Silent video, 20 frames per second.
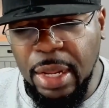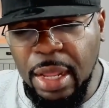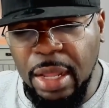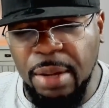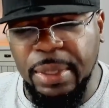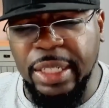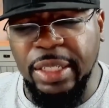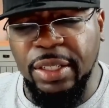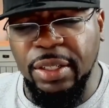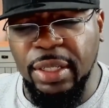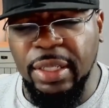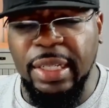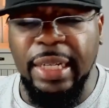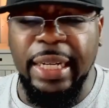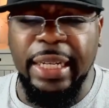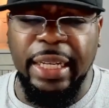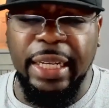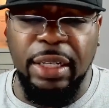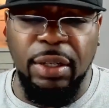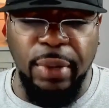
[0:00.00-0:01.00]
it turns out
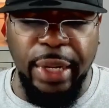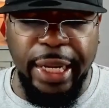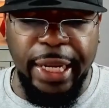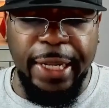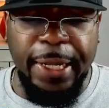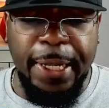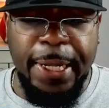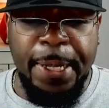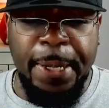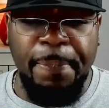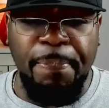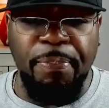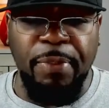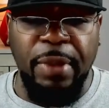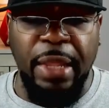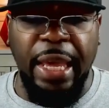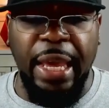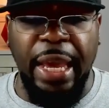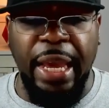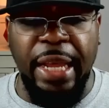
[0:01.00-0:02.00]
they get away,
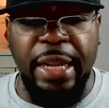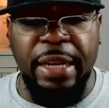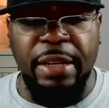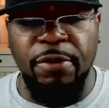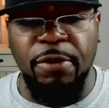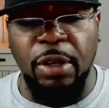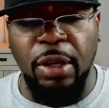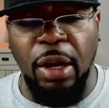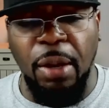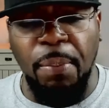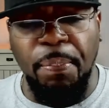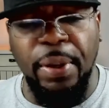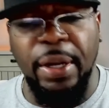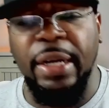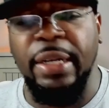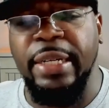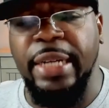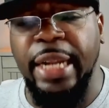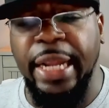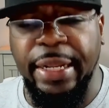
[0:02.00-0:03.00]
and
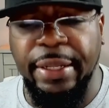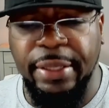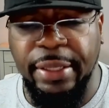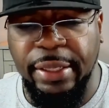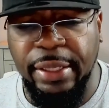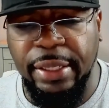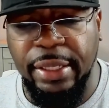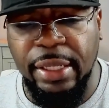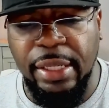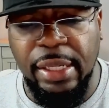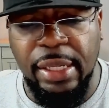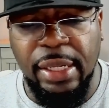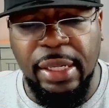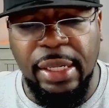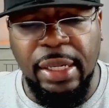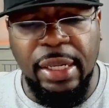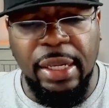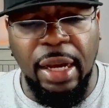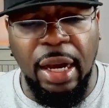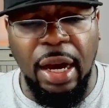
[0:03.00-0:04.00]
upon that,
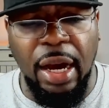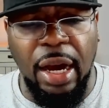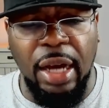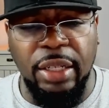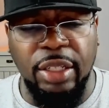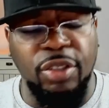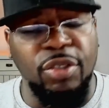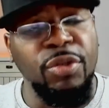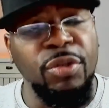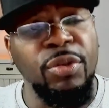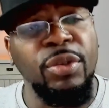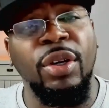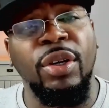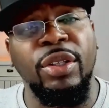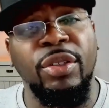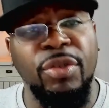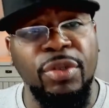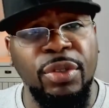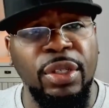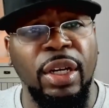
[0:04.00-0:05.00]
the
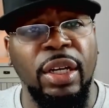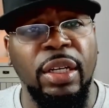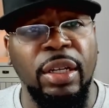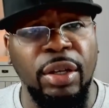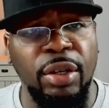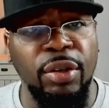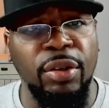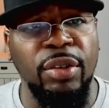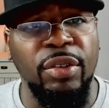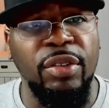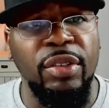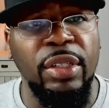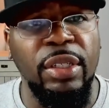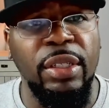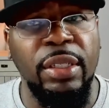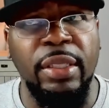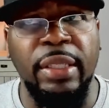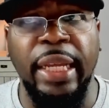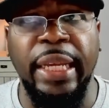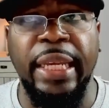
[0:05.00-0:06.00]
two young girls,
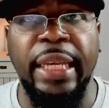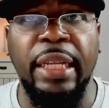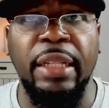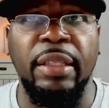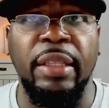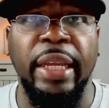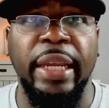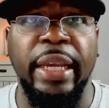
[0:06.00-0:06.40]
they get